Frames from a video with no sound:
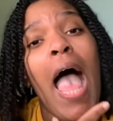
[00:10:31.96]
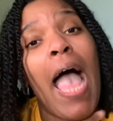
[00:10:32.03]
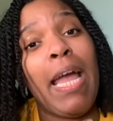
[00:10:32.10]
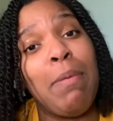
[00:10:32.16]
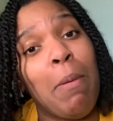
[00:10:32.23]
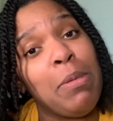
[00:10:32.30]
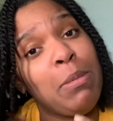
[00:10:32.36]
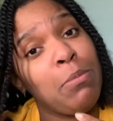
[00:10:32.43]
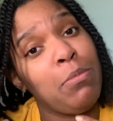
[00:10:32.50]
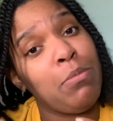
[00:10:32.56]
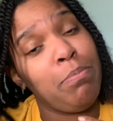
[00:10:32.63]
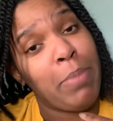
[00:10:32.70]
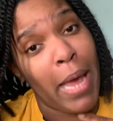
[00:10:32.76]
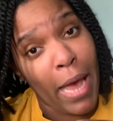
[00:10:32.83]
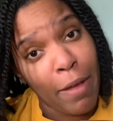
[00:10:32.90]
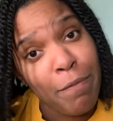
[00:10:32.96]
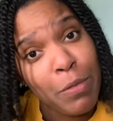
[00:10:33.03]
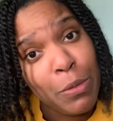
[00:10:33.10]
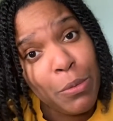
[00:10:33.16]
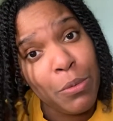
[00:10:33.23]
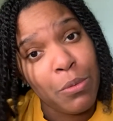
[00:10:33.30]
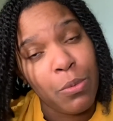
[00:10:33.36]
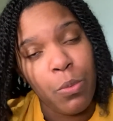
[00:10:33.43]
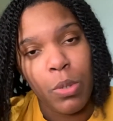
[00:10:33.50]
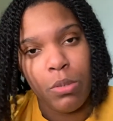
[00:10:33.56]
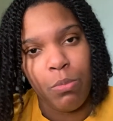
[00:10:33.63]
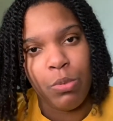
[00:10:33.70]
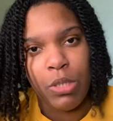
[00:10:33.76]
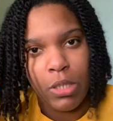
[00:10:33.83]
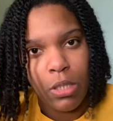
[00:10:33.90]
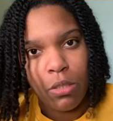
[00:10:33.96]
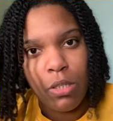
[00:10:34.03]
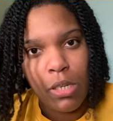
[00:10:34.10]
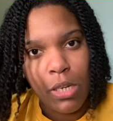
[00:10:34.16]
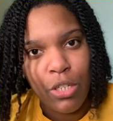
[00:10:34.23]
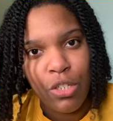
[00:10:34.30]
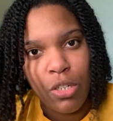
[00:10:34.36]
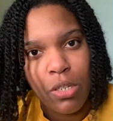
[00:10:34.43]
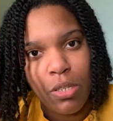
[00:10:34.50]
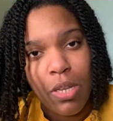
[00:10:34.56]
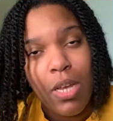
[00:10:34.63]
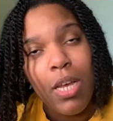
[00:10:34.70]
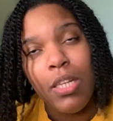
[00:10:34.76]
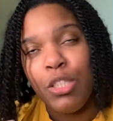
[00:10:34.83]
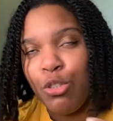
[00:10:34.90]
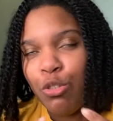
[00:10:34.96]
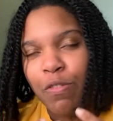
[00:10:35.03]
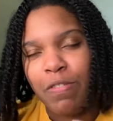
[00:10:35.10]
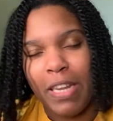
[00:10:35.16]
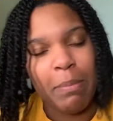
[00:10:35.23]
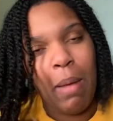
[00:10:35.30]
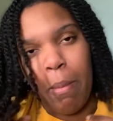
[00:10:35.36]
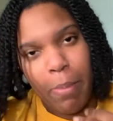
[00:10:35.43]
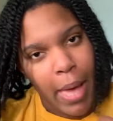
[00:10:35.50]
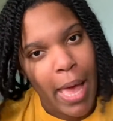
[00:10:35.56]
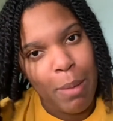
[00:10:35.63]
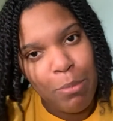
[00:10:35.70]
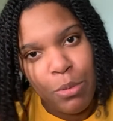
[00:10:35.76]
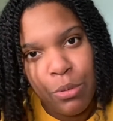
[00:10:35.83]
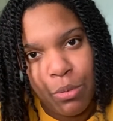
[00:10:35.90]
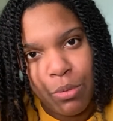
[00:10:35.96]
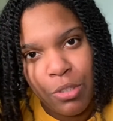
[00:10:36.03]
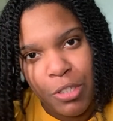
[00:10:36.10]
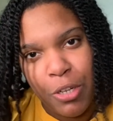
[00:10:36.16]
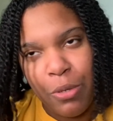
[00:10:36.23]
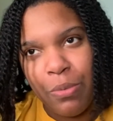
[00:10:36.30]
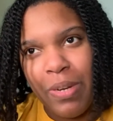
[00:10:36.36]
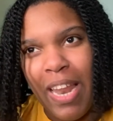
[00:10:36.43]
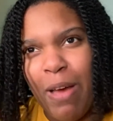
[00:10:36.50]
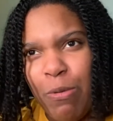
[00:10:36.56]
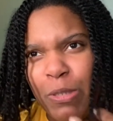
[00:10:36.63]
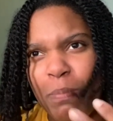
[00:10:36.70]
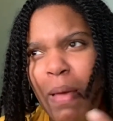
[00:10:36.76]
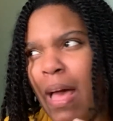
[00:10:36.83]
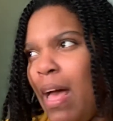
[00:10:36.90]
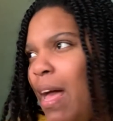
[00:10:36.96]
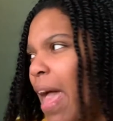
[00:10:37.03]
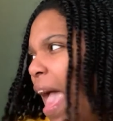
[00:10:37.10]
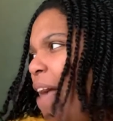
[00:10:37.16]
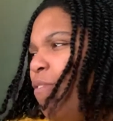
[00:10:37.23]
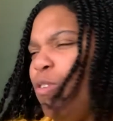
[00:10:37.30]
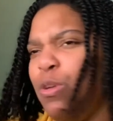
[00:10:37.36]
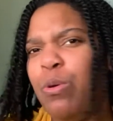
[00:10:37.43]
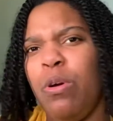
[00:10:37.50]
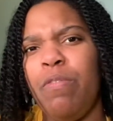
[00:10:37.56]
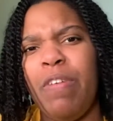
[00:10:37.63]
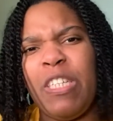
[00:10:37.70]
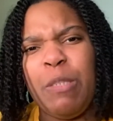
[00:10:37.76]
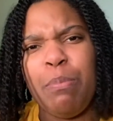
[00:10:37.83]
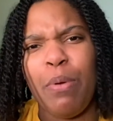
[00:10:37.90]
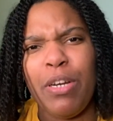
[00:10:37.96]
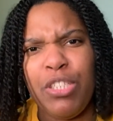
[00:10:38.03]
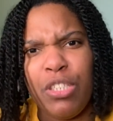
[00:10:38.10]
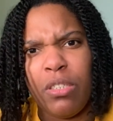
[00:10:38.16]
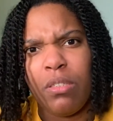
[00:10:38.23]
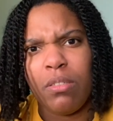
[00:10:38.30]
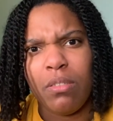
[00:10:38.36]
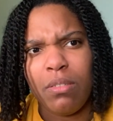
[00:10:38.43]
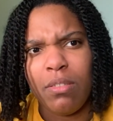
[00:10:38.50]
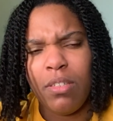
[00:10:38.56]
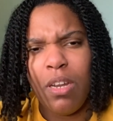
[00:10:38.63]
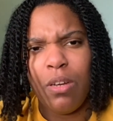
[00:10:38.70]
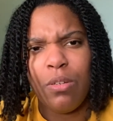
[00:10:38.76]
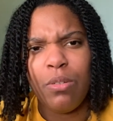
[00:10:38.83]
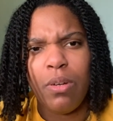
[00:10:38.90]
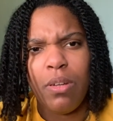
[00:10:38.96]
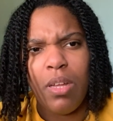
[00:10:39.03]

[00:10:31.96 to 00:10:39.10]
I can have some bad food, which is still delicious, to reflect my bad mood. You know, that was my avenue of expression, you know.